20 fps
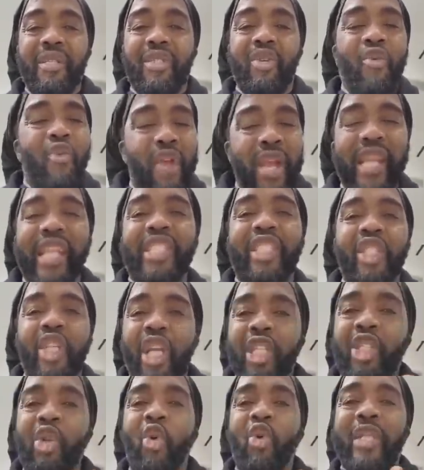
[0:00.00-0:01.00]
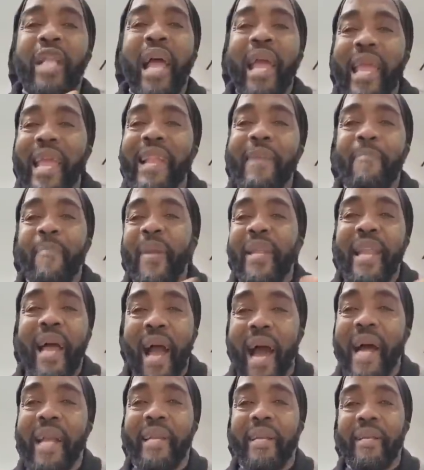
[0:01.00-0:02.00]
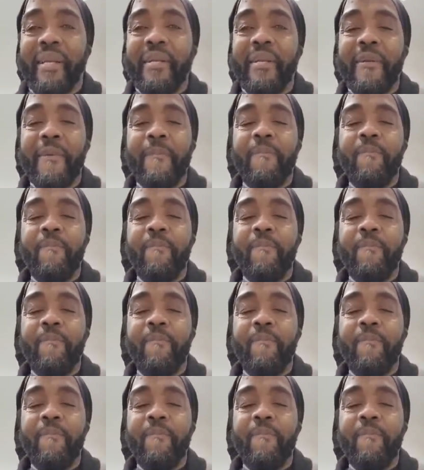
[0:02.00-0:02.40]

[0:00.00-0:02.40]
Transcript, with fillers: to really stretch out a helping hand.